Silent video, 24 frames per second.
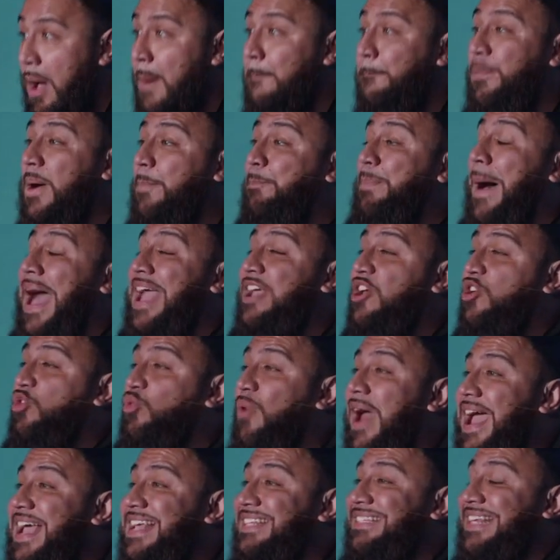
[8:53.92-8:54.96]
but by
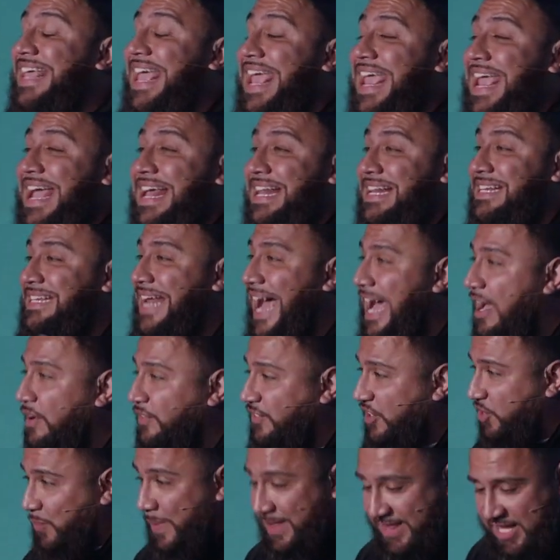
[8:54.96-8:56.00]
grace, He
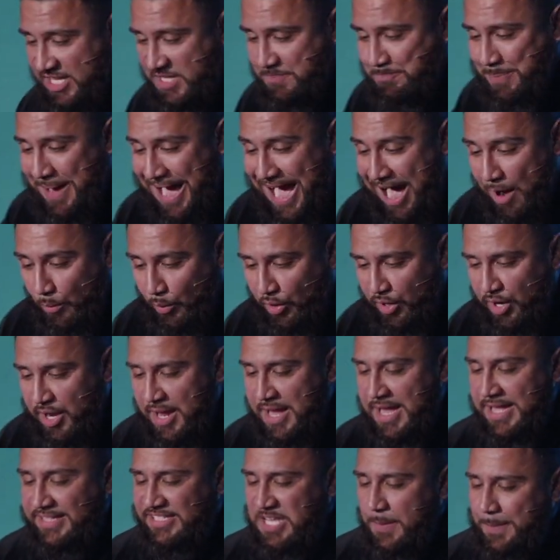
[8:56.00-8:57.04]
endows us with this power
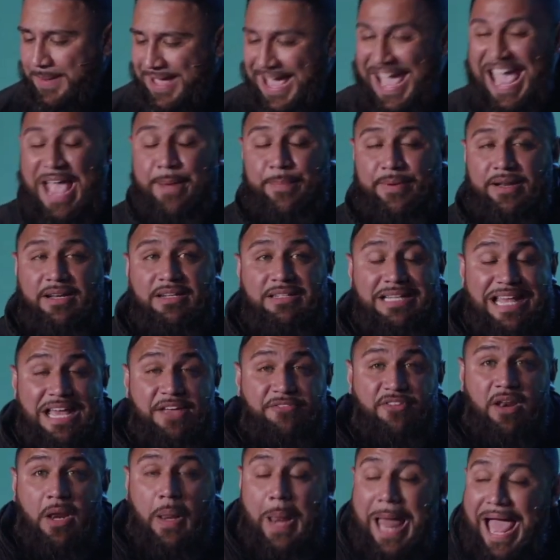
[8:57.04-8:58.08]
to be able to
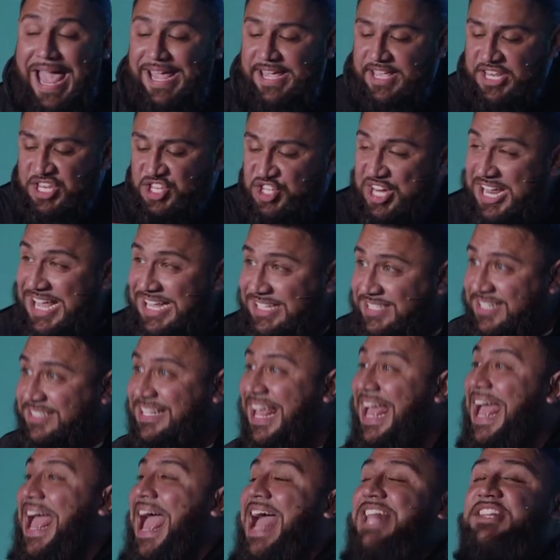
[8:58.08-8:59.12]
live like Jesus
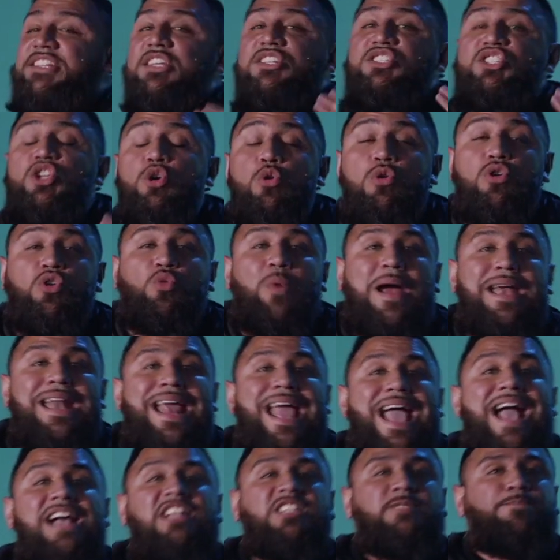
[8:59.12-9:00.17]
and to do great
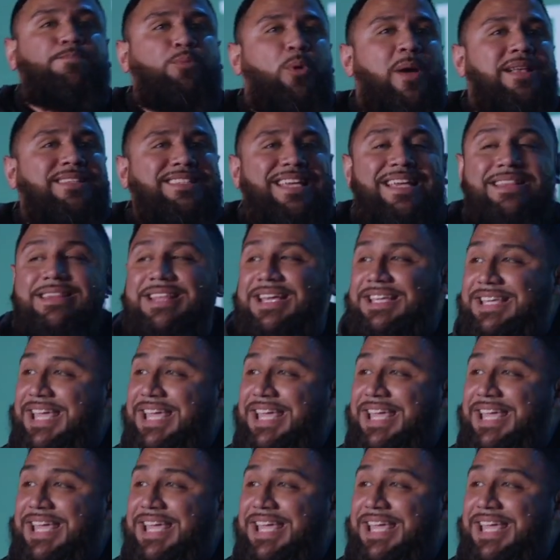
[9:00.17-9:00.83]
exploits in the